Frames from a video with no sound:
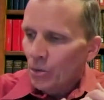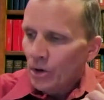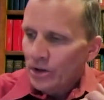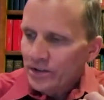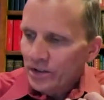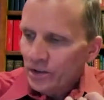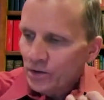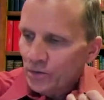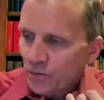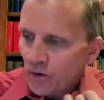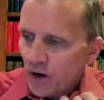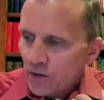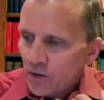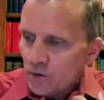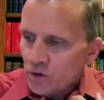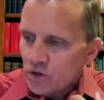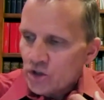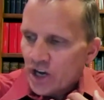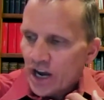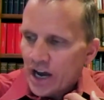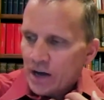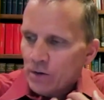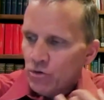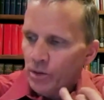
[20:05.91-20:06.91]
What does
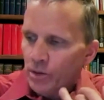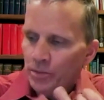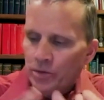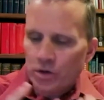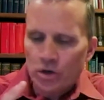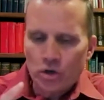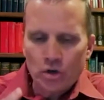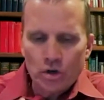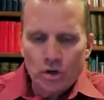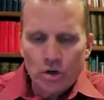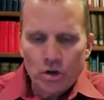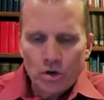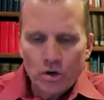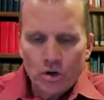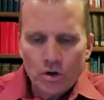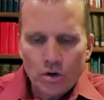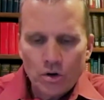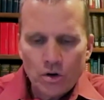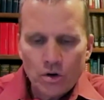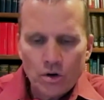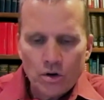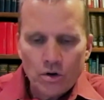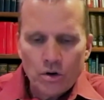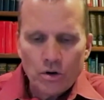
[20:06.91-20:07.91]
Father Chad Ripperger,
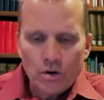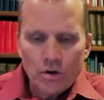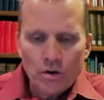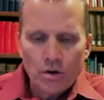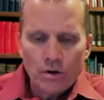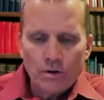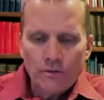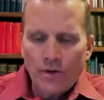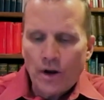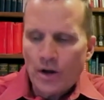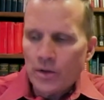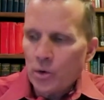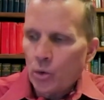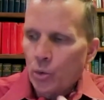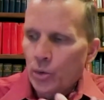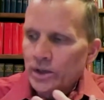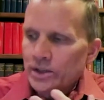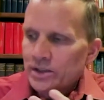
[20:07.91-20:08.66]
Father